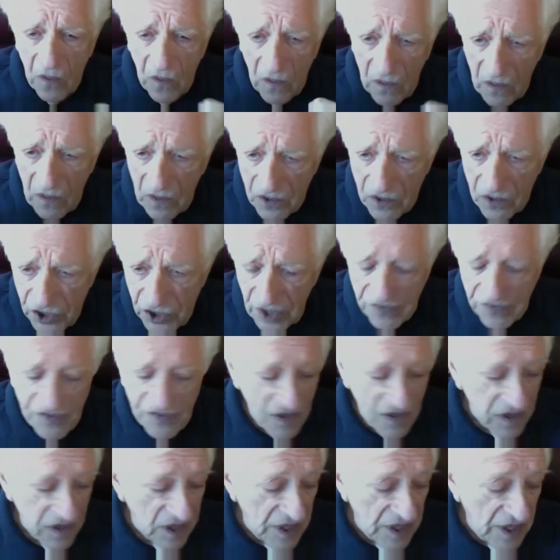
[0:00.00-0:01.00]

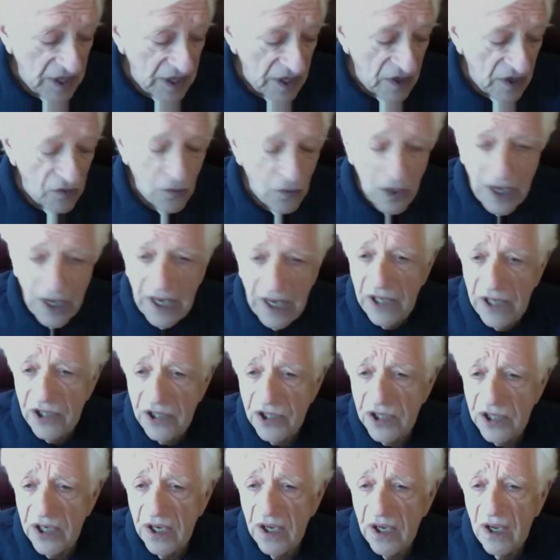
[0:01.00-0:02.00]
justly
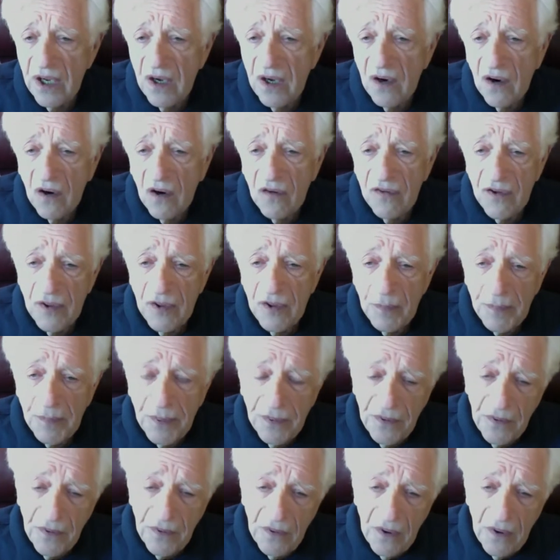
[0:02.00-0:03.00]
enraged over the